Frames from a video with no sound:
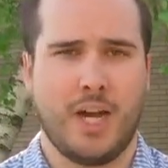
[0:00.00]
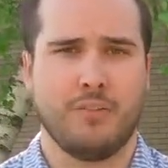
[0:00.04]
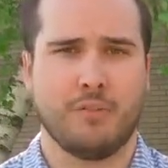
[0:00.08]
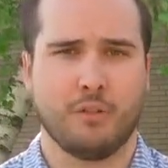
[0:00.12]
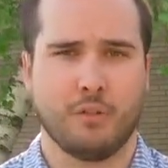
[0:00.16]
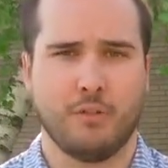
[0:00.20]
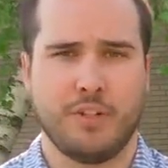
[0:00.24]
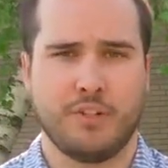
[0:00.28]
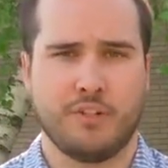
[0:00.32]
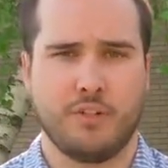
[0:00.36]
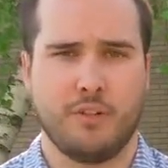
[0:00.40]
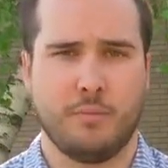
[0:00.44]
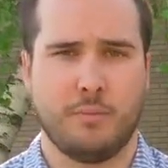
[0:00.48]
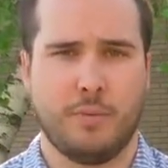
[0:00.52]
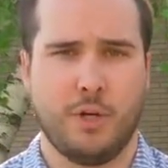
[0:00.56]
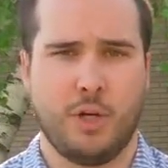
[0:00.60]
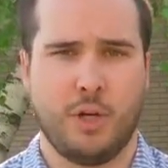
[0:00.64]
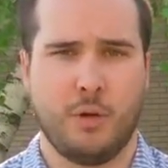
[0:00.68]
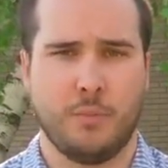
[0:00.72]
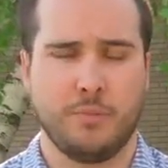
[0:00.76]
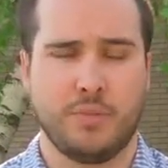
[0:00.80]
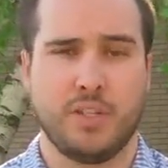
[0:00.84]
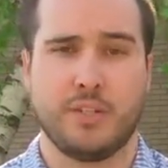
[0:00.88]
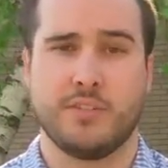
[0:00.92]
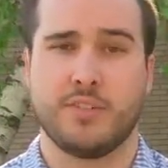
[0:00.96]
of original
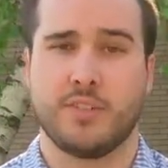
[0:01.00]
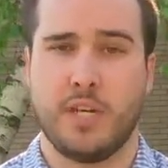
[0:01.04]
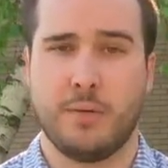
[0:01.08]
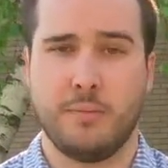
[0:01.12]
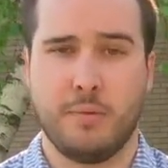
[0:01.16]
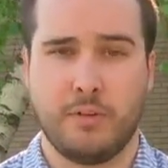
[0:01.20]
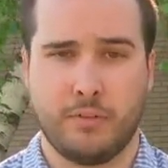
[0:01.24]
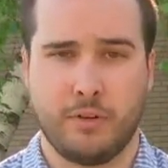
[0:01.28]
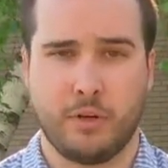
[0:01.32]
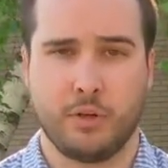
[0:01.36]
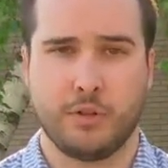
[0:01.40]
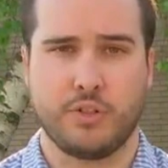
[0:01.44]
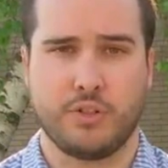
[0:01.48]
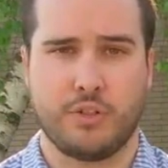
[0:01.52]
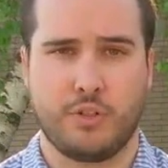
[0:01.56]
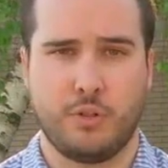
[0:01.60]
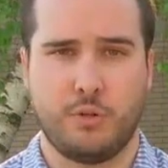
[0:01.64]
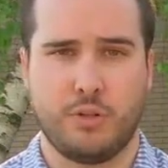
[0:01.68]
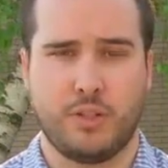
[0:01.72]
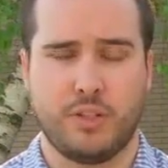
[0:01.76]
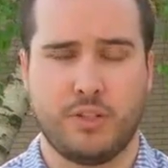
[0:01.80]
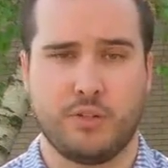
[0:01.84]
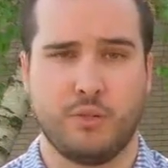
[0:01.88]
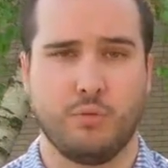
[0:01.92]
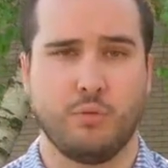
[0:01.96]
poems, some of her
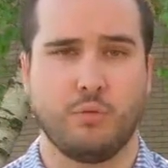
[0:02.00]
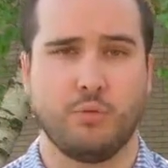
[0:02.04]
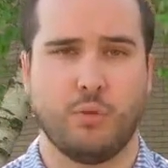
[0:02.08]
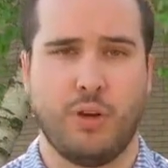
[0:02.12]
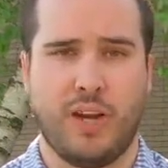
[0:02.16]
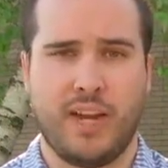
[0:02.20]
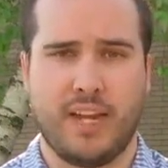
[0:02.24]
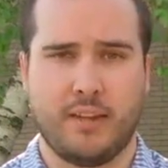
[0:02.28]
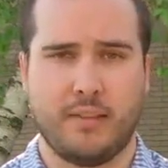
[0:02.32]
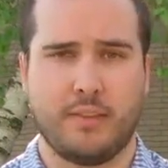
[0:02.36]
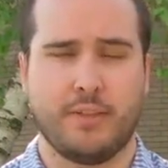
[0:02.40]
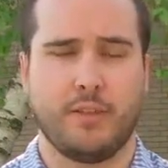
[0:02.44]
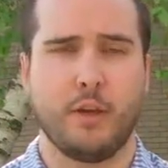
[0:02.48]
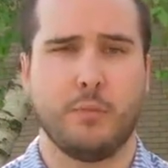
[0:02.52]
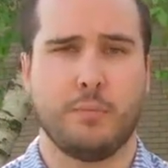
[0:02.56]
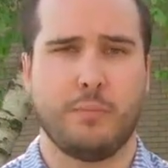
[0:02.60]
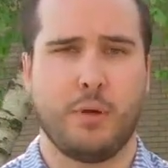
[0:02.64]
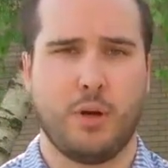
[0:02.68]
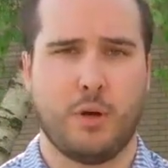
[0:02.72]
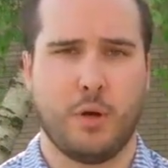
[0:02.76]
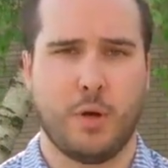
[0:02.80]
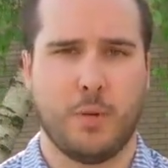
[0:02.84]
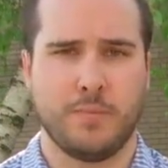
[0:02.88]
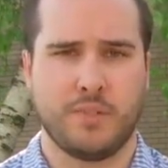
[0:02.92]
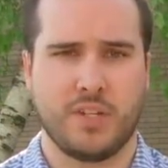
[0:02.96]
students read their
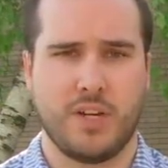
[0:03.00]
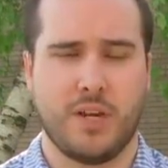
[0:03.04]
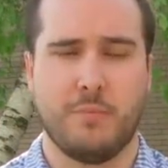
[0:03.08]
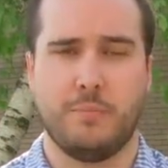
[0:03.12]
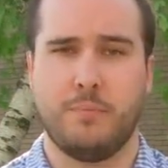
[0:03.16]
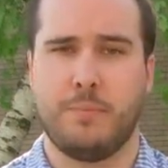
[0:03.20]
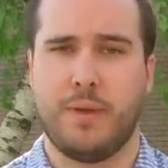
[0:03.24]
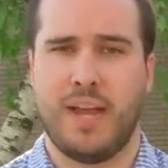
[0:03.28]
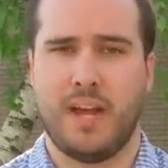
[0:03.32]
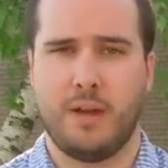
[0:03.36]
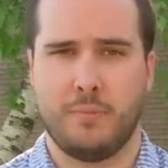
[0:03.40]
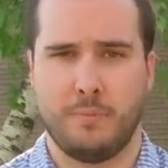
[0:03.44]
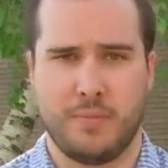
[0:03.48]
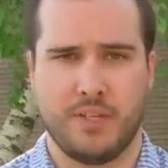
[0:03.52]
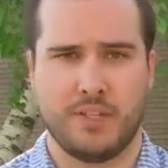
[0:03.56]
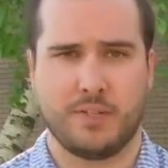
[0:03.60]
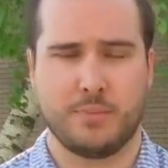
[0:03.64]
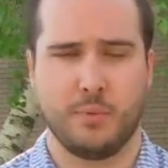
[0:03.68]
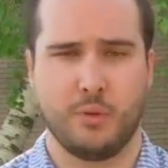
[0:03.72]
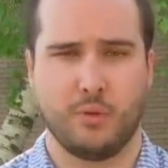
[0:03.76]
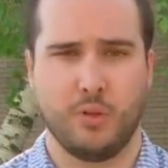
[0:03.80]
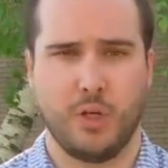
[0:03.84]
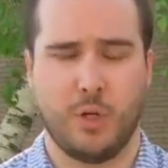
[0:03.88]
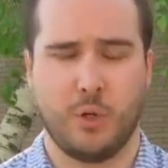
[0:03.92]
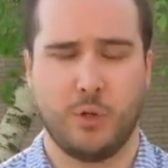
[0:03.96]
poems about Miss
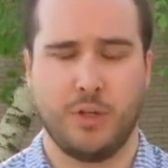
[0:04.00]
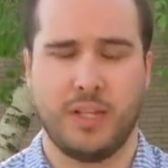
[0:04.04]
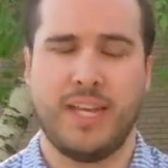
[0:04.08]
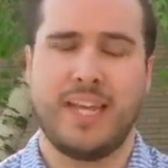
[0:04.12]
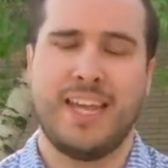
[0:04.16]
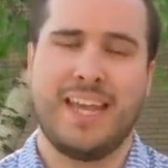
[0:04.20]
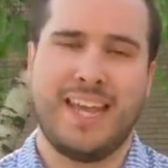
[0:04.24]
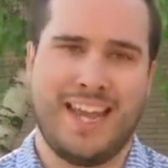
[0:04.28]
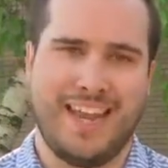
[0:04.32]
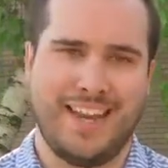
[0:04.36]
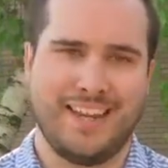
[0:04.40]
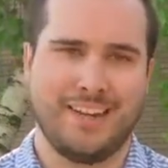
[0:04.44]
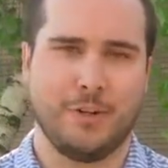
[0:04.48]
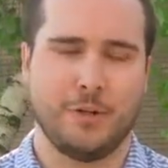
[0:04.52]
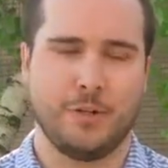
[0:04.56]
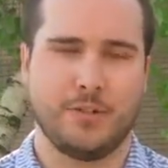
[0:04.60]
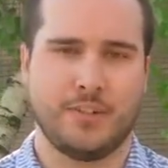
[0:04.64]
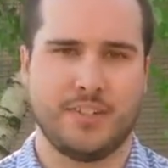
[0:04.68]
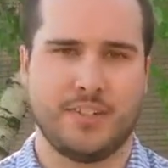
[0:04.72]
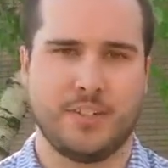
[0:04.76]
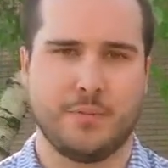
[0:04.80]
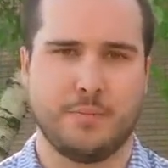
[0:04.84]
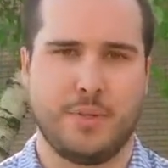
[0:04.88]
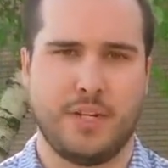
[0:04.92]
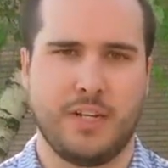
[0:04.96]
Marron and her
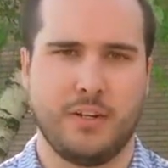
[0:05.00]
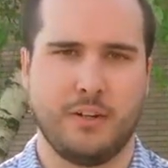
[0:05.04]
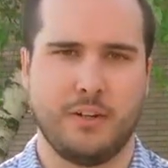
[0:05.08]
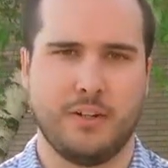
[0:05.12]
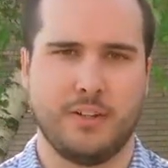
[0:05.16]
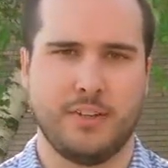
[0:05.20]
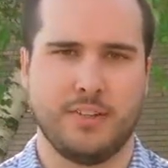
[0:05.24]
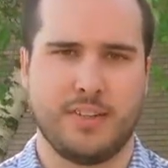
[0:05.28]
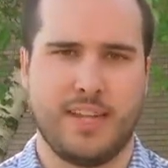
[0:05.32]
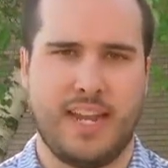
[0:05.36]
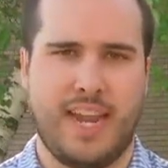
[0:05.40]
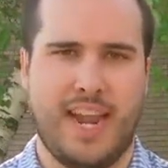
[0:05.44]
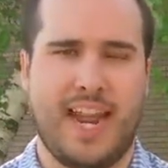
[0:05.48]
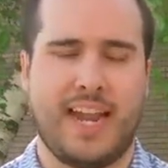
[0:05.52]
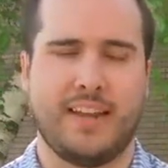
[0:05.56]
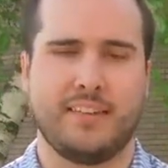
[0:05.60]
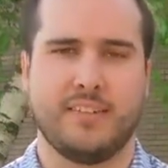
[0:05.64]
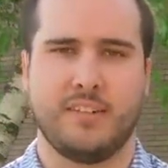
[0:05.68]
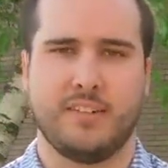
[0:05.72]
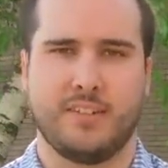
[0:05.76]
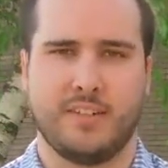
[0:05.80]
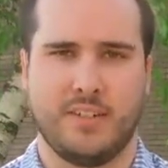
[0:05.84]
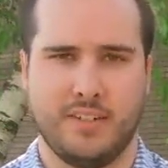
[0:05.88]
disappearance at